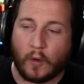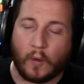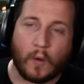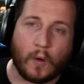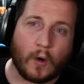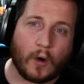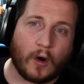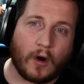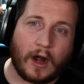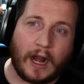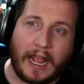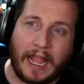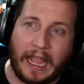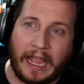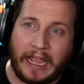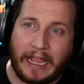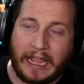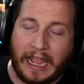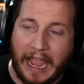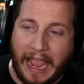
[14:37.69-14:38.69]
or
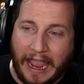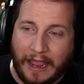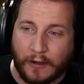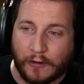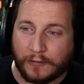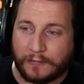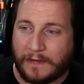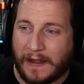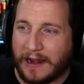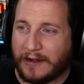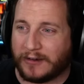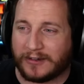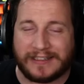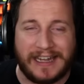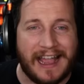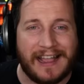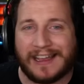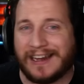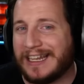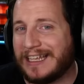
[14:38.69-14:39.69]
a angle finder is
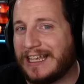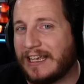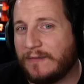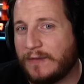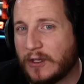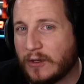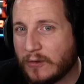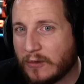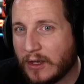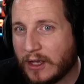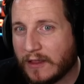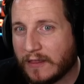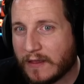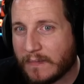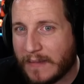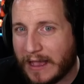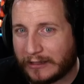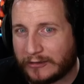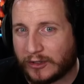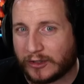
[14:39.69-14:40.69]
not going to give you the
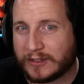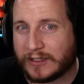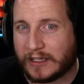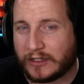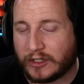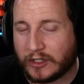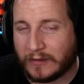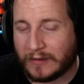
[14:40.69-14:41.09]
metrics that you